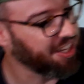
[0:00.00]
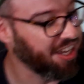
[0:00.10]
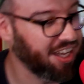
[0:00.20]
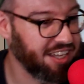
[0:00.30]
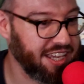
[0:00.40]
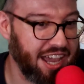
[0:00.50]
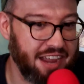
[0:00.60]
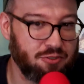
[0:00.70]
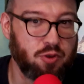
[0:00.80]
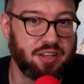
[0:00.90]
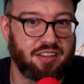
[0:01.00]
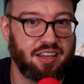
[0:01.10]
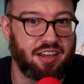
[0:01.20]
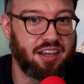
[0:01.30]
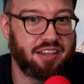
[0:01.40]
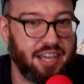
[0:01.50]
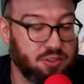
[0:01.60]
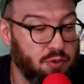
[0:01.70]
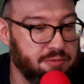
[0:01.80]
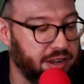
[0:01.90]
Yeah, everyone. Yeah,
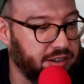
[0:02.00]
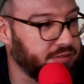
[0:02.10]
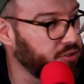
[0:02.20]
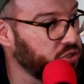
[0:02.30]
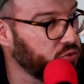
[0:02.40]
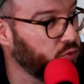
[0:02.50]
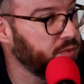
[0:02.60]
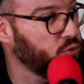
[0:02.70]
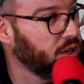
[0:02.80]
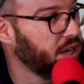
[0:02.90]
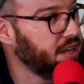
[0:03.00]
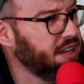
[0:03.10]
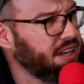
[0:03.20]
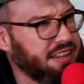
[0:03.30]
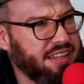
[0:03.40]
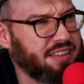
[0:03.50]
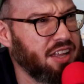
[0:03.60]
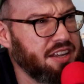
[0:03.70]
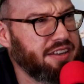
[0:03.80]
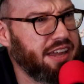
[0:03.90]
it's way better. There's just way more. I think
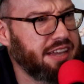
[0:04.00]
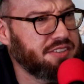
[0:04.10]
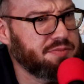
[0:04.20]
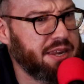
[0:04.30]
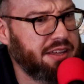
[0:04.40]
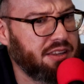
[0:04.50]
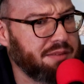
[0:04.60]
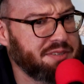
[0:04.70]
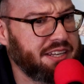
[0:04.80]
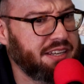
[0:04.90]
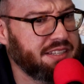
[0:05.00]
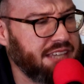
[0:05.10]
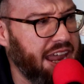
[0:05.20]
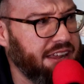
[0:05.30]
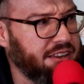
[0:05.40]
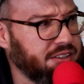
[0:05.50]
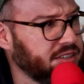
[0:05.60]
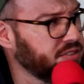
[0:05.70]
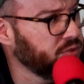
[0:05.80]
London has as many clubs in it as Canada does.